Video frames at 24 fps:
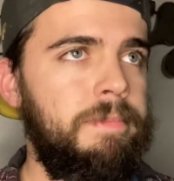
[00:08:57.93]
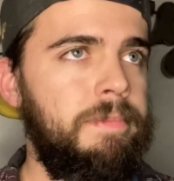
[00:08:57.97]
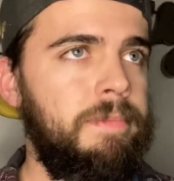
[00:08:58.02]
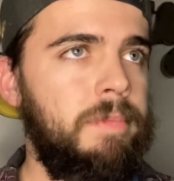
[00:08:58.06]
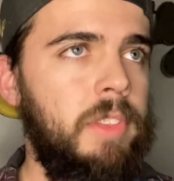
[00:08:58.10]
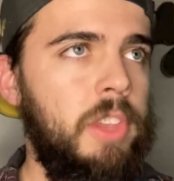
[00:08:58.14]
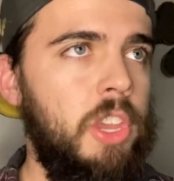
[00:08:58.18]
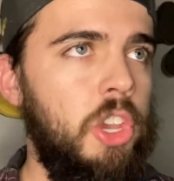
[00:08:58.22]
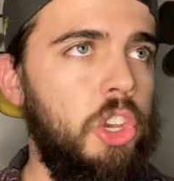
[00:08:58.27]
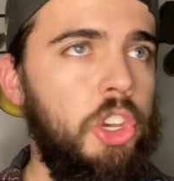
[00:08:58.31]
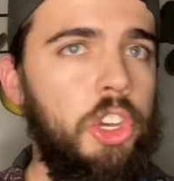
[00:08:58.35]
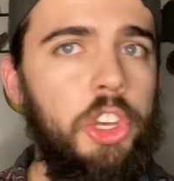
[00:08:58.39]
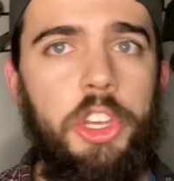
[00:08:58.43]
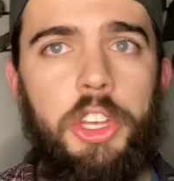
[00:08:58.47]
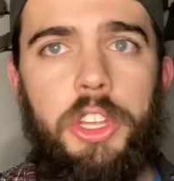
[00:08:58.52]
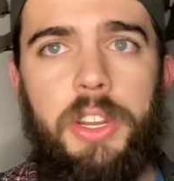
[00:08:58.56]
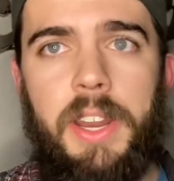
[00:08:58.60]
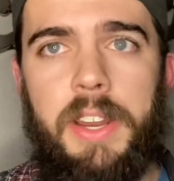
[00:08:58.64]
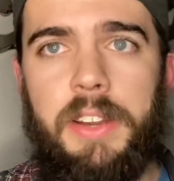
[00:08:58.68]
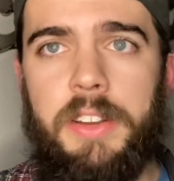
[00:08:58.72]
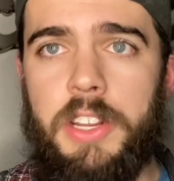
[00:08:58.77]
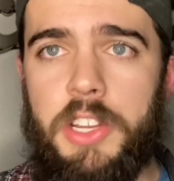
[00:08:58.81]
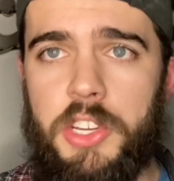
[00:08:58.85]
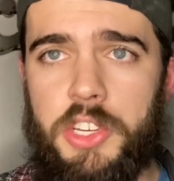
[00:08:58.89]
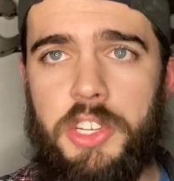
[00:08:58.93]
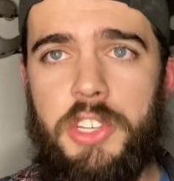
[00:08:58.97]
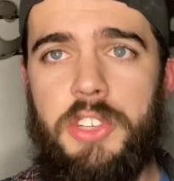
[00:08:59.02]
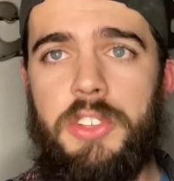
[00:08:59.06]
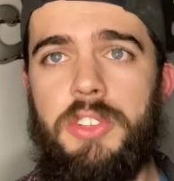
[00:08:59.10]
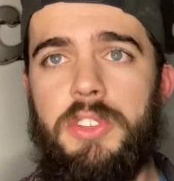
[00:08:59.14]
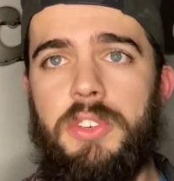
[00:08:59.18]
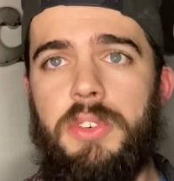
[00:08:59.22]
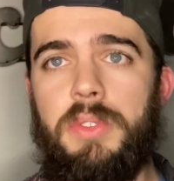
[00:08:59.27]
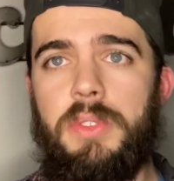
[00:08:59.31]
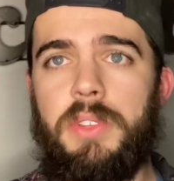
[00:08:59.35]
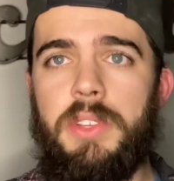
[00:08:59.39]
a good addition
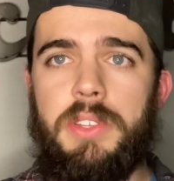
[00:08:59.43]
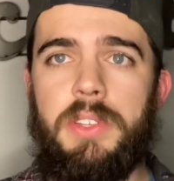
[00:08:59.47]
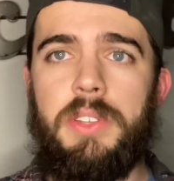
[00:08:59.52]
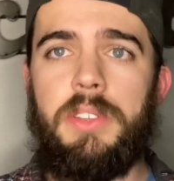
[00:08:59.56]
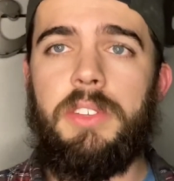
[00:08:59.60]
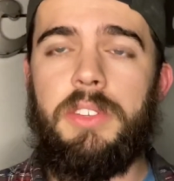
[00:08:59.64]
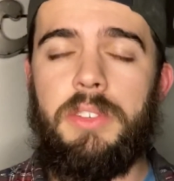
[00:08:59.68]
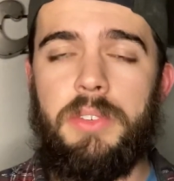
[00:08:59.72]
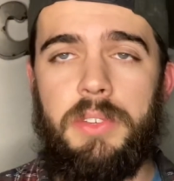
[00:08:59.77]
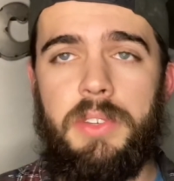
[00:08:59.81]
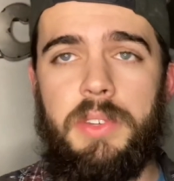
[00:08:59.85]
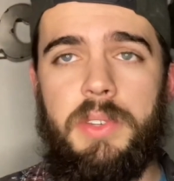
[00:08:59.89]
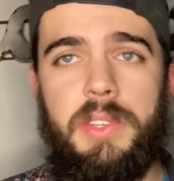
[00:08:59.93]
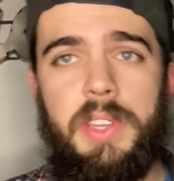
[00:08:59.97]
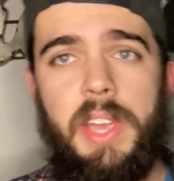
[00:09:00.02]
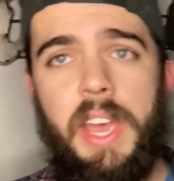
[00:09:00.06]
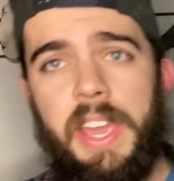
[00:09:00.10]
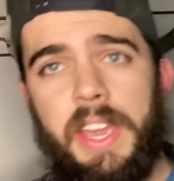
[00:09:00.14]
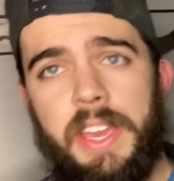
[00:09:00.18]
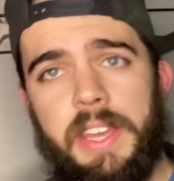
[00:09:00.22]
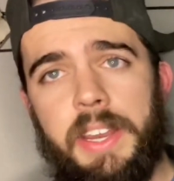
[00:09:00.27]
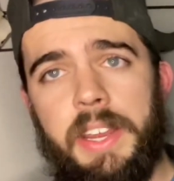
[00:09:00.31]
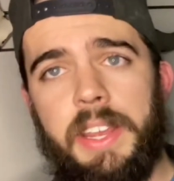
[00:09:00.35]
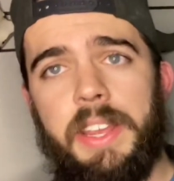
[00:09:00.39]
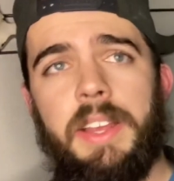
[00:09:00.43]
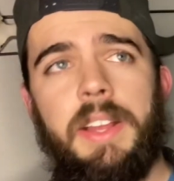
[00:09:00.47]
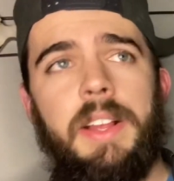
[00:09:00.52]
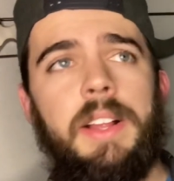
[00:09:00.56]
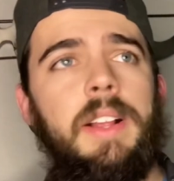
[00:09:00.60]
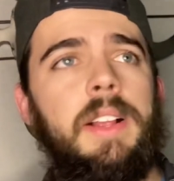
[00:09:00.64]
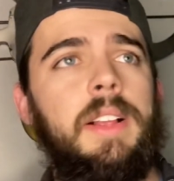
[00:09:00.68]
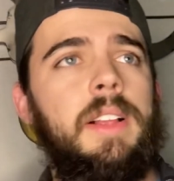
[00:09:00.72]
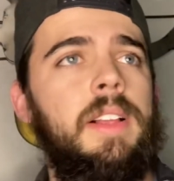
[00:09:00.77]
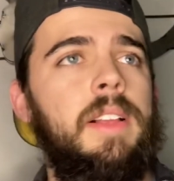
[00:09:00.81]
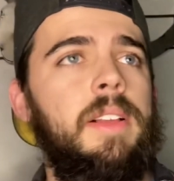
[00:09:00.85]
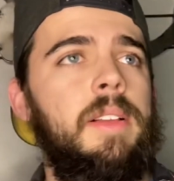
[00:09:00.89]
to society,
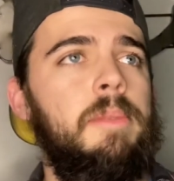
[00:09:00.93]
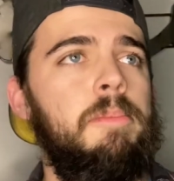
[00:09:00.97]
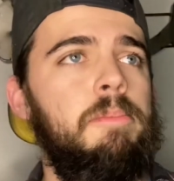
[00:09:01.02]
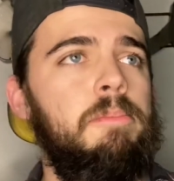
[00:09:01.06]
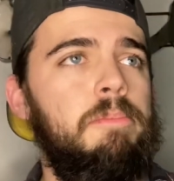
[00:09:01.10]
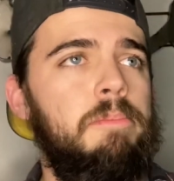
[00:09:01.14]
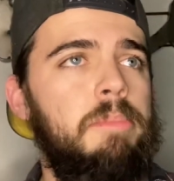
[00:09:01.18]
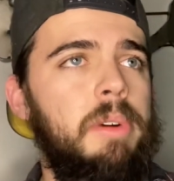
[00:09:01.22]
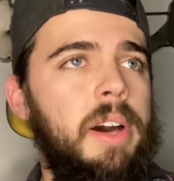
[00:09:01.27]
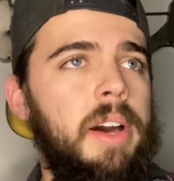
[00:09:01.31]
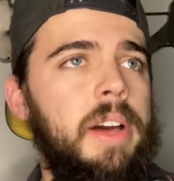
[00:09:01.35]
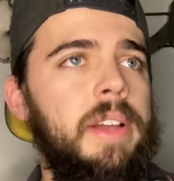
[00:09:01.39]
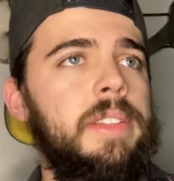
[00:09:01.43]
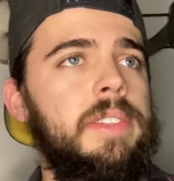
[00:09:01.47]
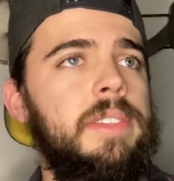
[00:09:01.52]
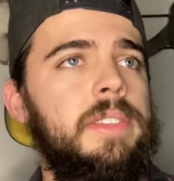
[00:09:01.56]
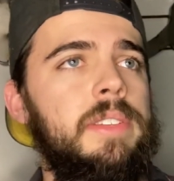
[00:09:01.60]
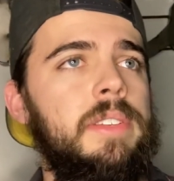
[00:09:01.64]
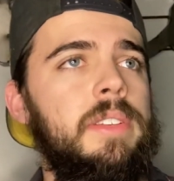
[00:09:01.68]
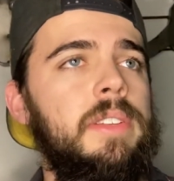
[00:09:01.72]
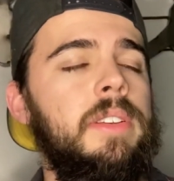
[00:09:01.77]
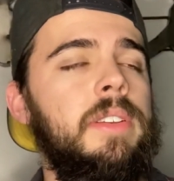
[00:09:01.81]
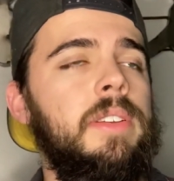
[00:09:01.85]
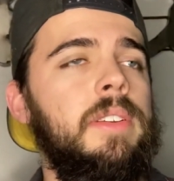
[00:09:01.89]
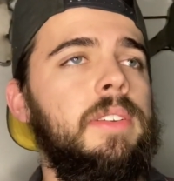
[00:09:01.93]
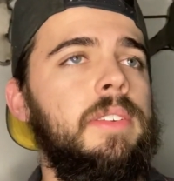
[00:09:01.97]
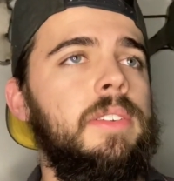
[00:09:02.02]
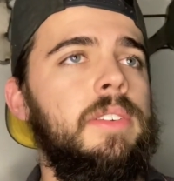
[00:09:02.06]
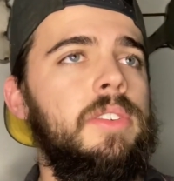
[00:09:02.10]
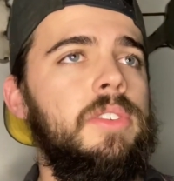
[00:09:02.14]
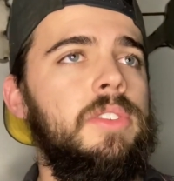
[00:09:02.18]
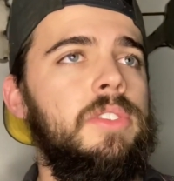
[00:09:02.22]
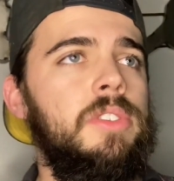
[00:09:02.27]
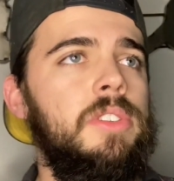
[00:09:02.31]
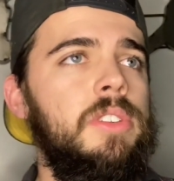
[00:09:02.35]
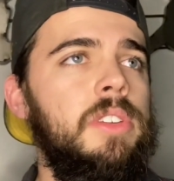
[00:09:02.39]
but
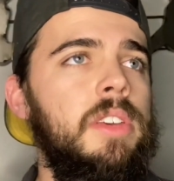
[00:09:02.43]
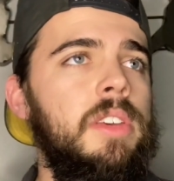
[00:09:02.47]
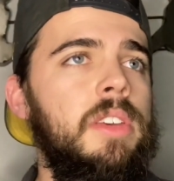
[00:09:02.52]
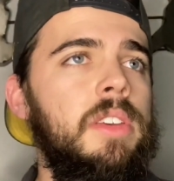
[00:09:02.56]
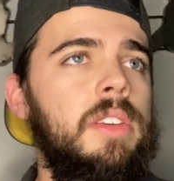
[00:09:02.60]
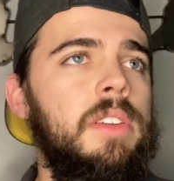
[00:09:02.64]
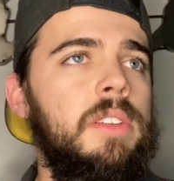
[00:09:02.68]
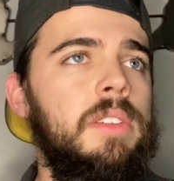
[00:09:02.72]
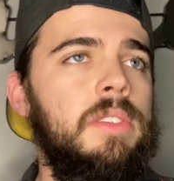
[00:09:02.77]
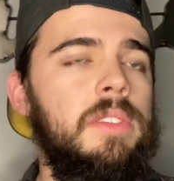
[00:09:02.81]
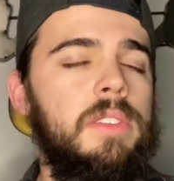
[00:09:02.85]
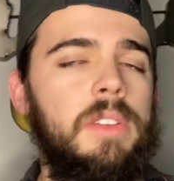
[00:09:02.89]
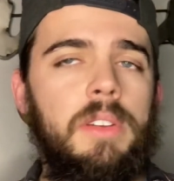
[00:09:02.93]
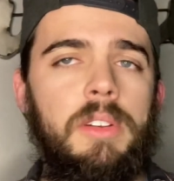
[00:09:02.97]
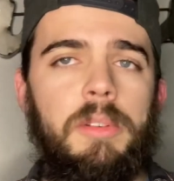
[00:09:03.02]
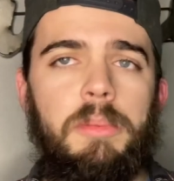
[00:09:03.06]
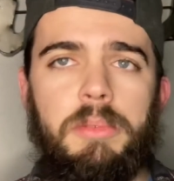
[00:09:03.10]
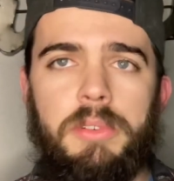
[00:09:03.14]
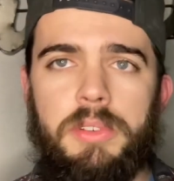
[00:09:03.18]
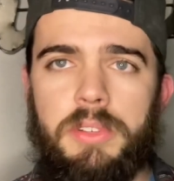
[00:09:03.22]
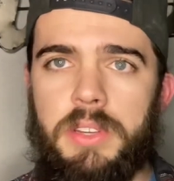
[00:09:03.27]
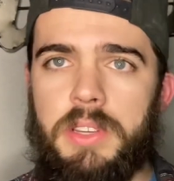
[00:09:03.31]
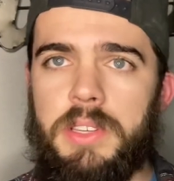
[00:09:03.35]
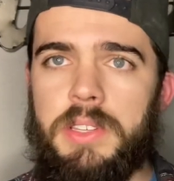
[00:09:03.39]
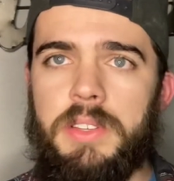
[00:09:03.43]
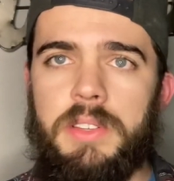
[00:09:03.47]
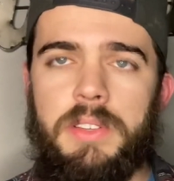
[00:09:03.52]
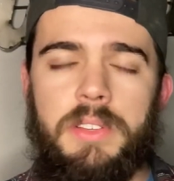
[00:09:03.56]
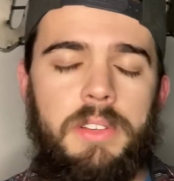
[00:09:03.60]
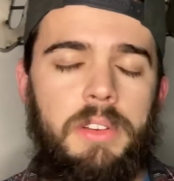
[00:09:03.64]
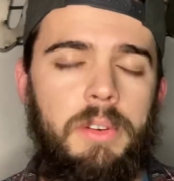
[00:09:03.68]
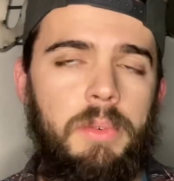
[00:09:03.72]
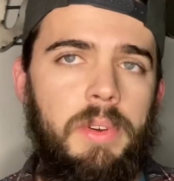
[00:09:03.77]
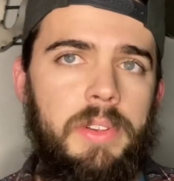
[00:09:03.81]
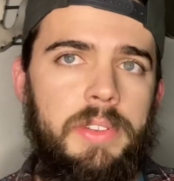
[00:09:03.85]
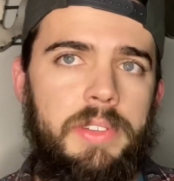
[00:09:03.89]
she still persists and
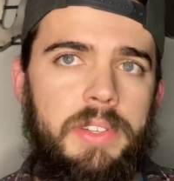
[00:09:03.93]
still wants to